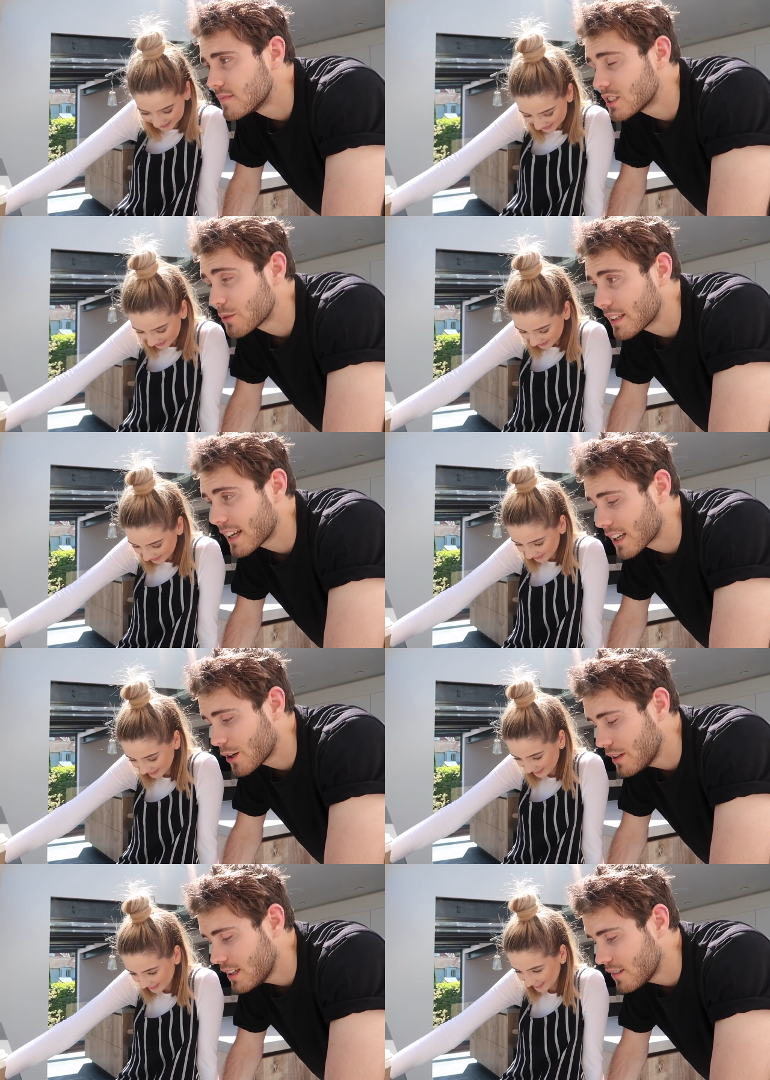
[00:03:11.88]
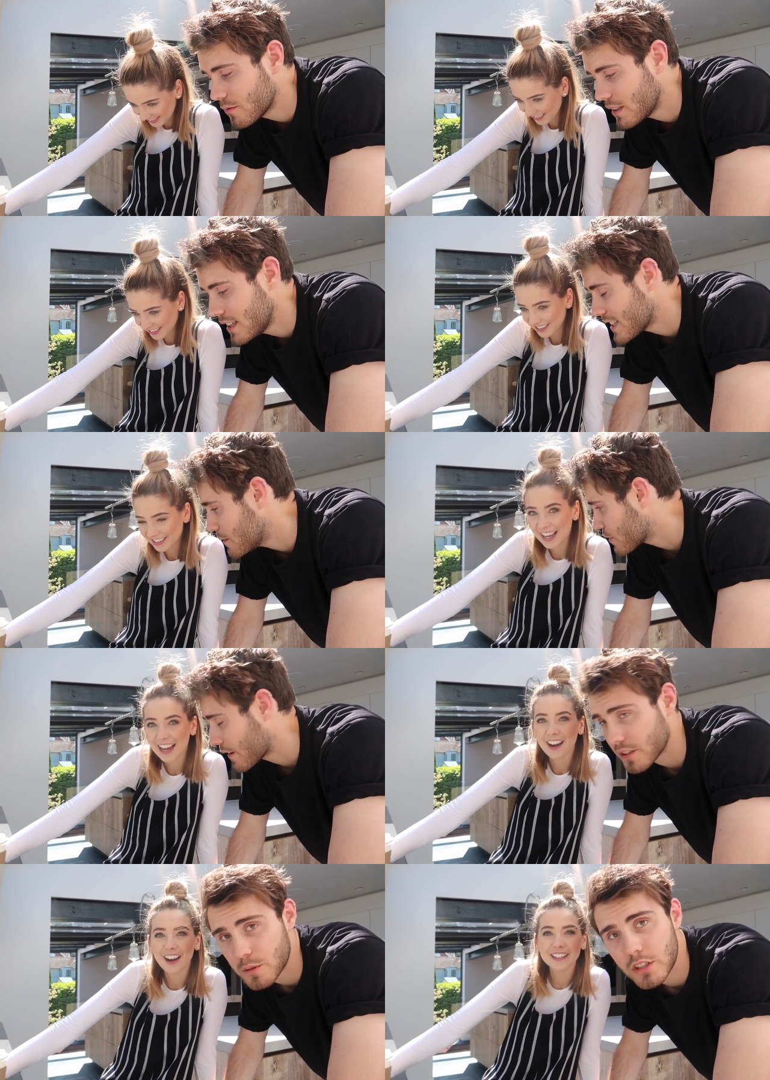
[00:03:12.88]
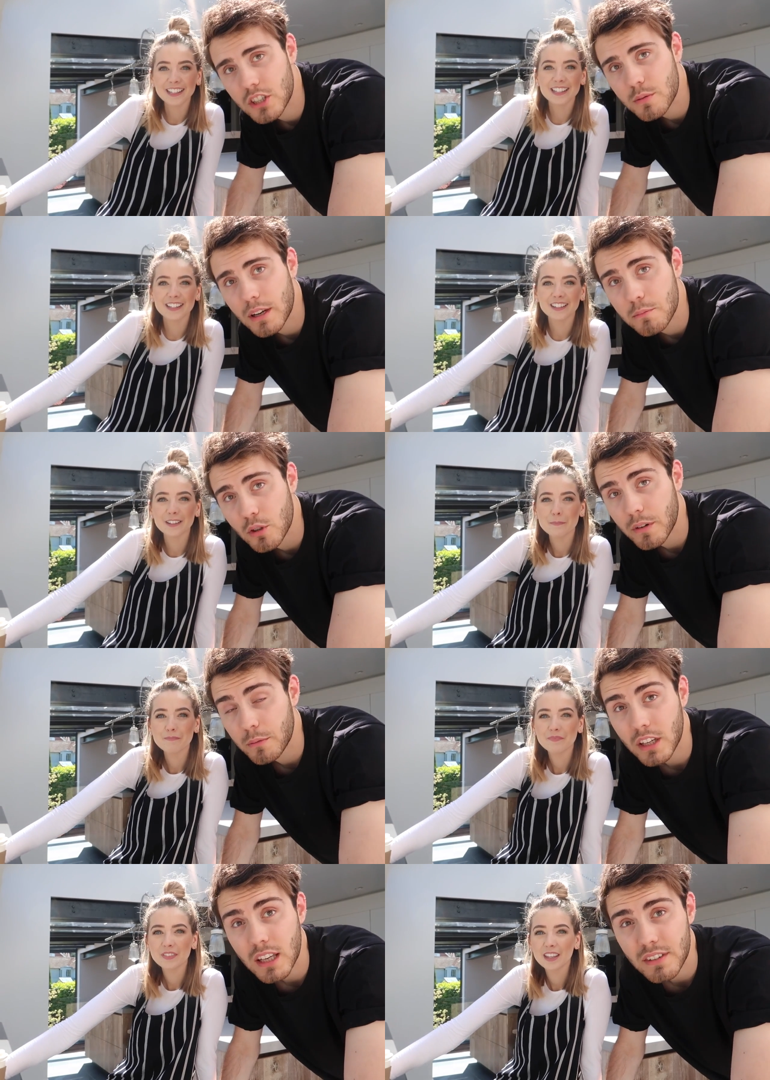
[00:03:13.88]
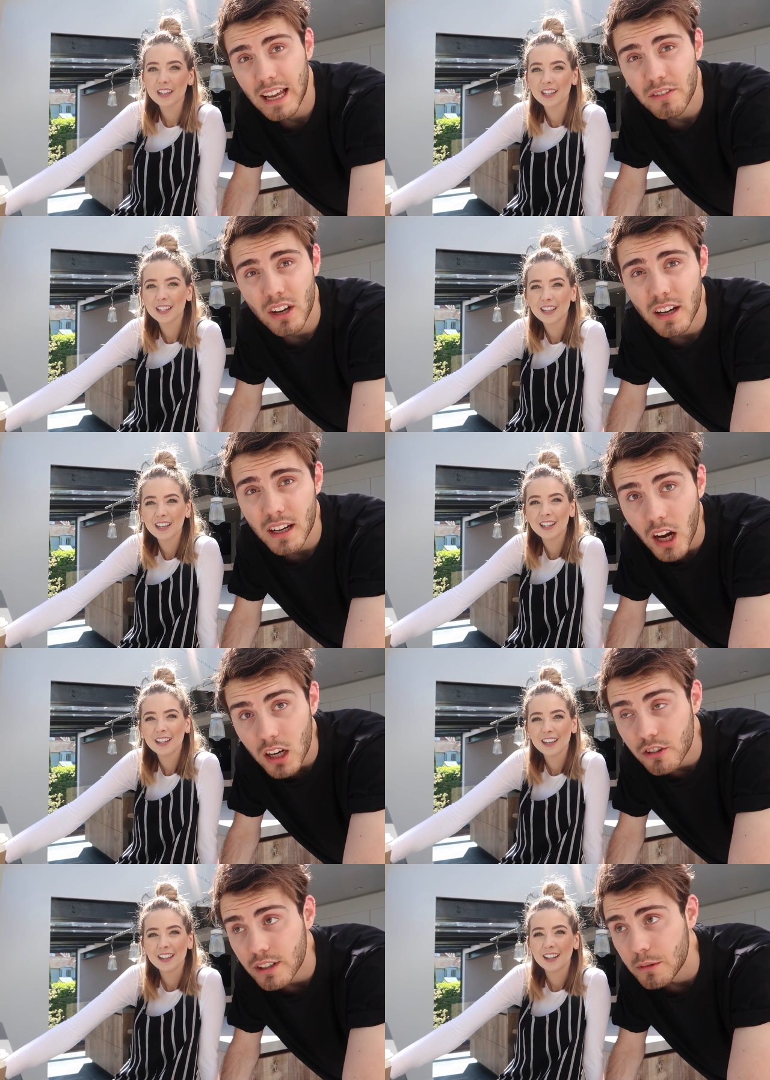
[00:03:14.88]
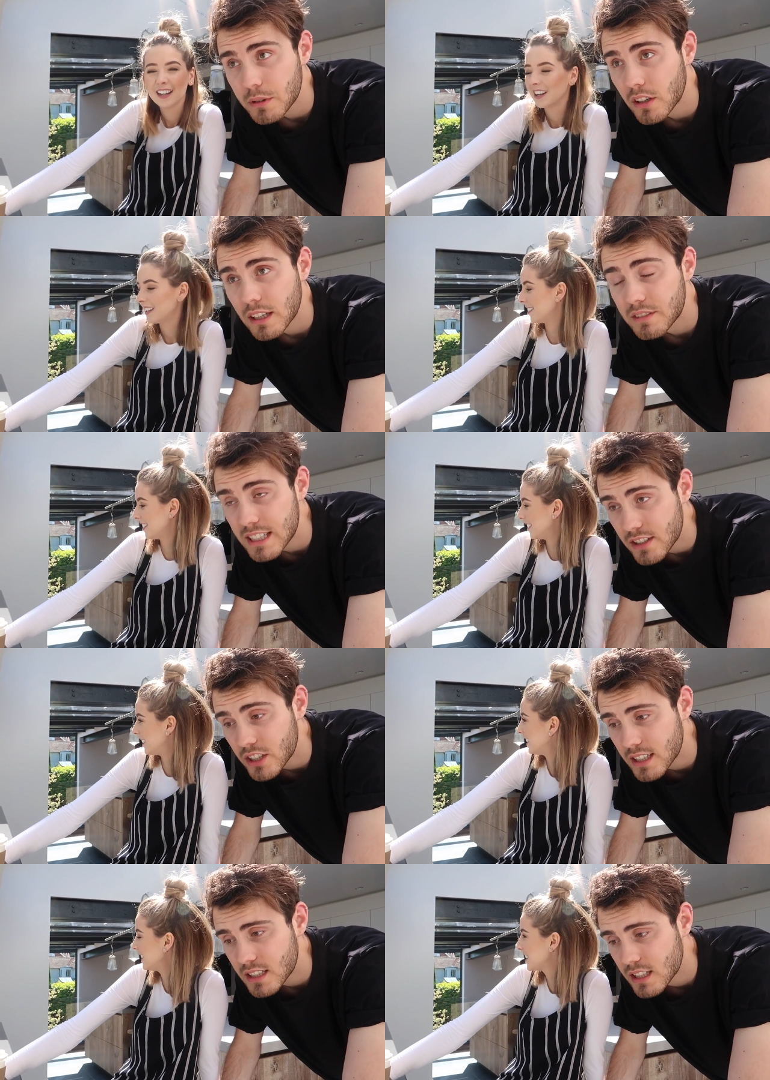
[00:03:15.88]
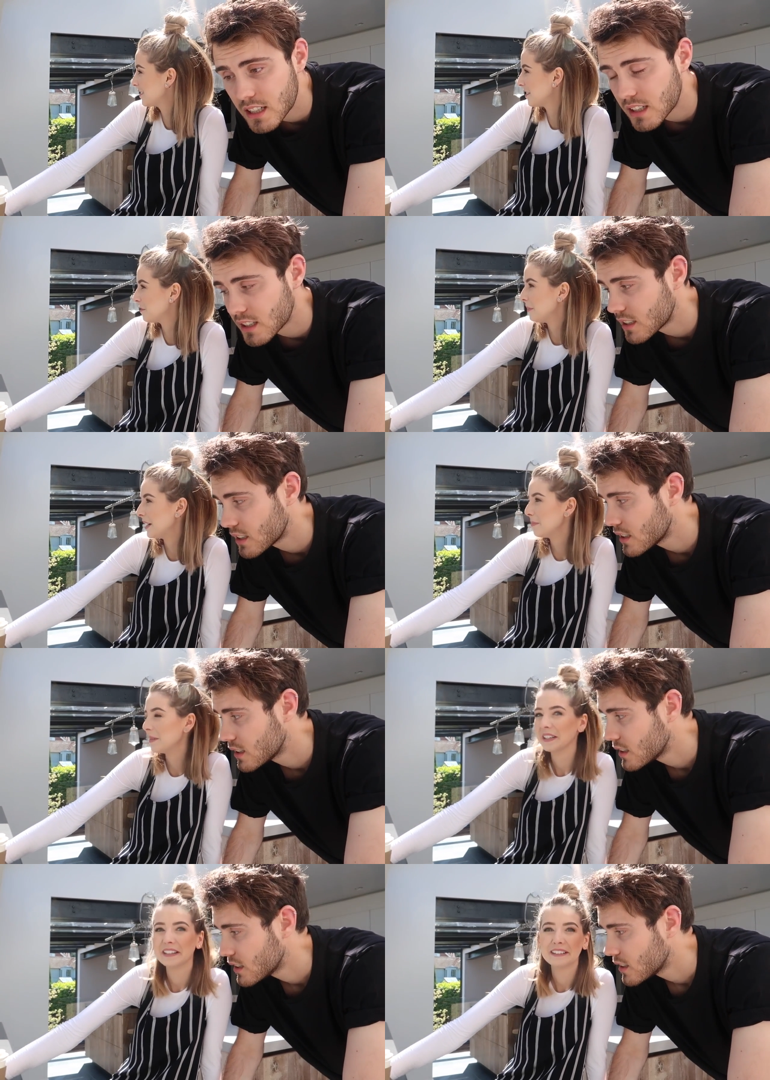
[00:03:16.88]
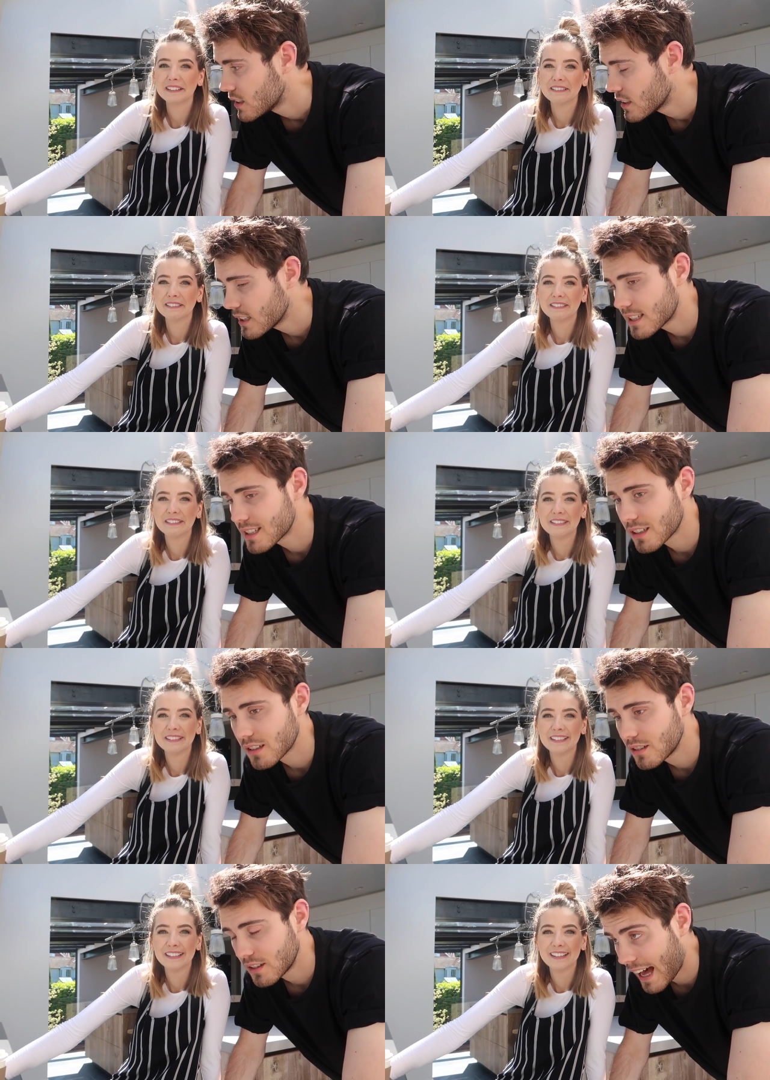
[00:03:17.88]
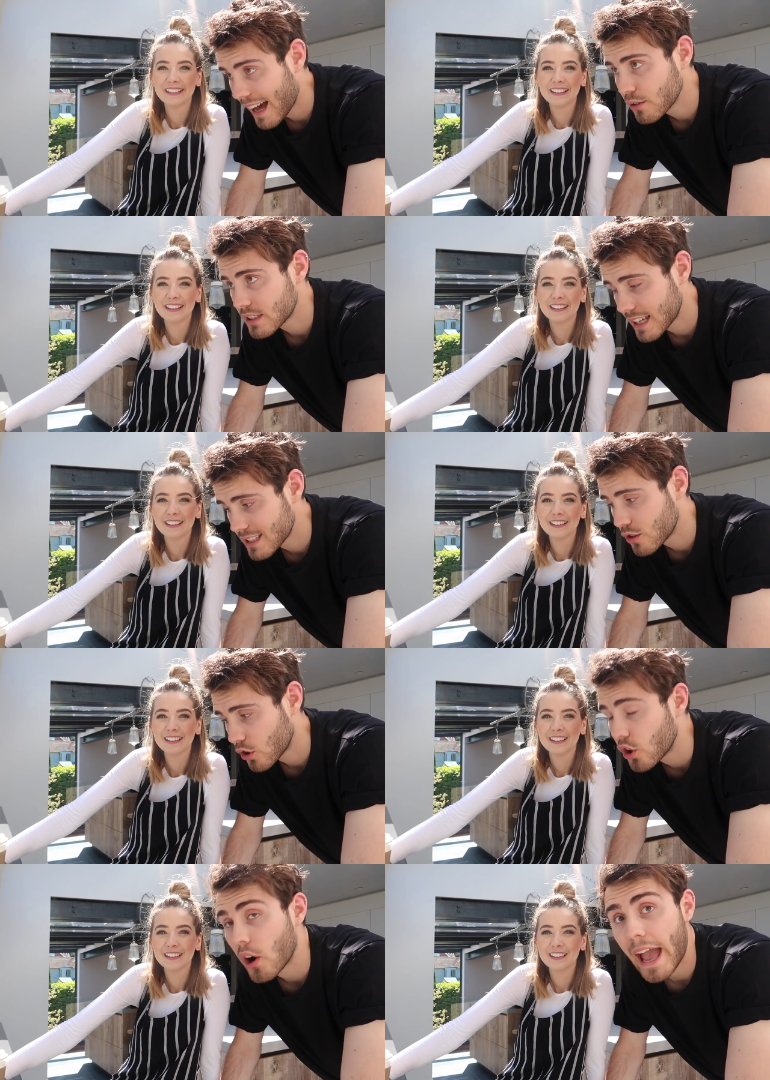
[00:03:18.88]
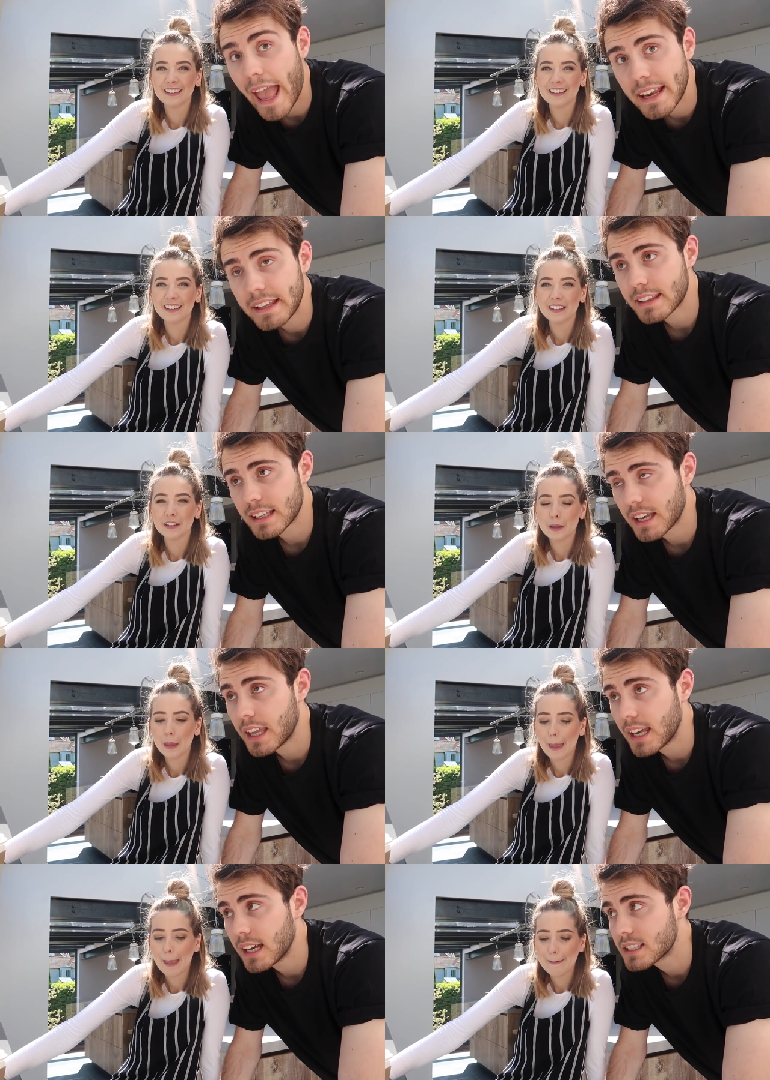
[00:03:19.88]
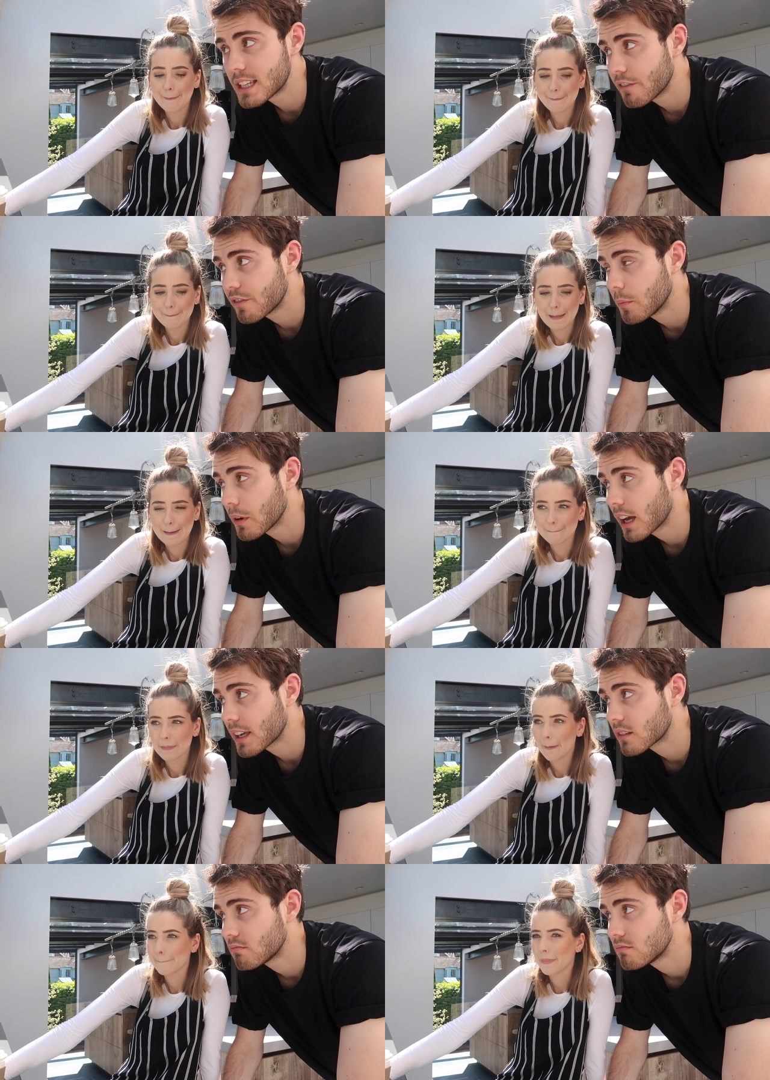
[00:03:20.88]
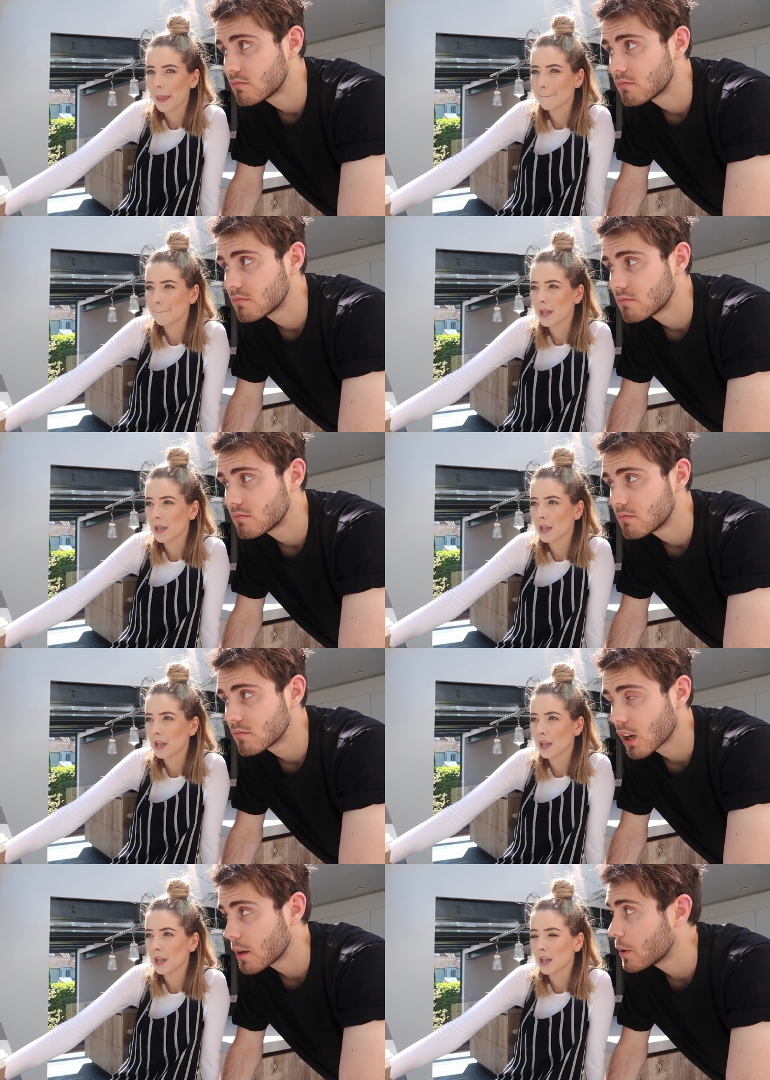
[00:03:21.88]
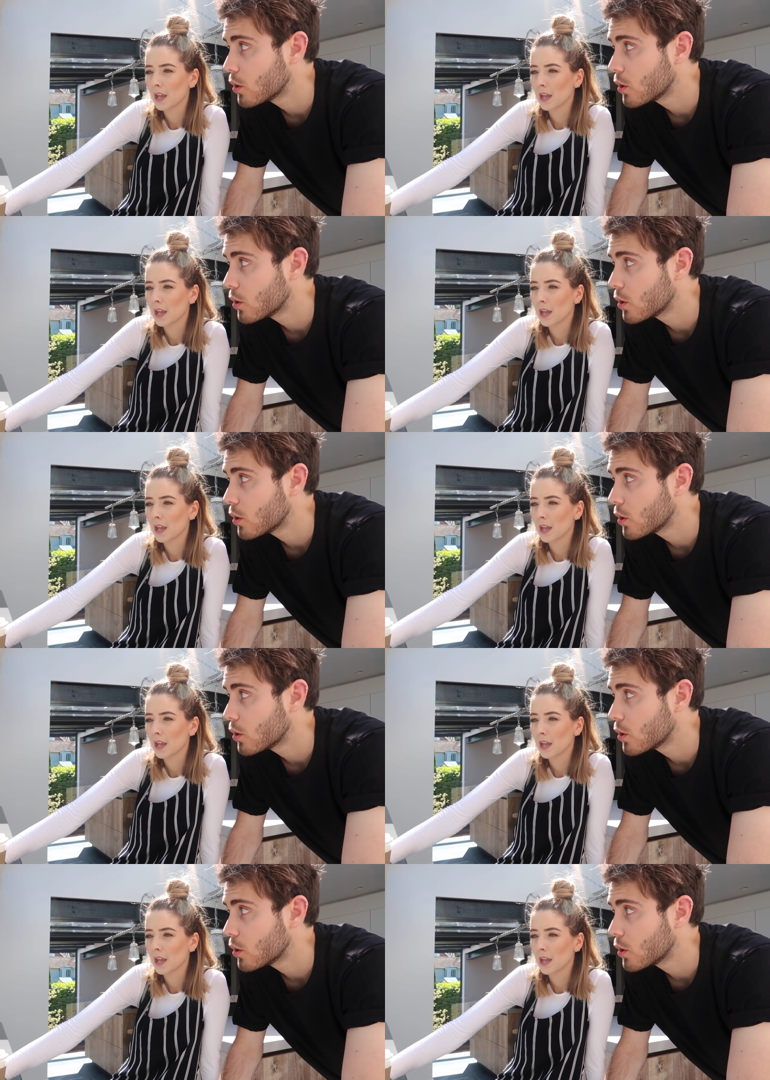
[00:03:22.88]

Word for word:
Speaker 1: Should we get going? We need to eat yeah, breakfast. I we just went and bought breakfast. We don't even have like cutlery. We don't have dishes. I need to
Speaker 2: film my bit.
Speaker 1: This is, the house has not got anything in it except from like light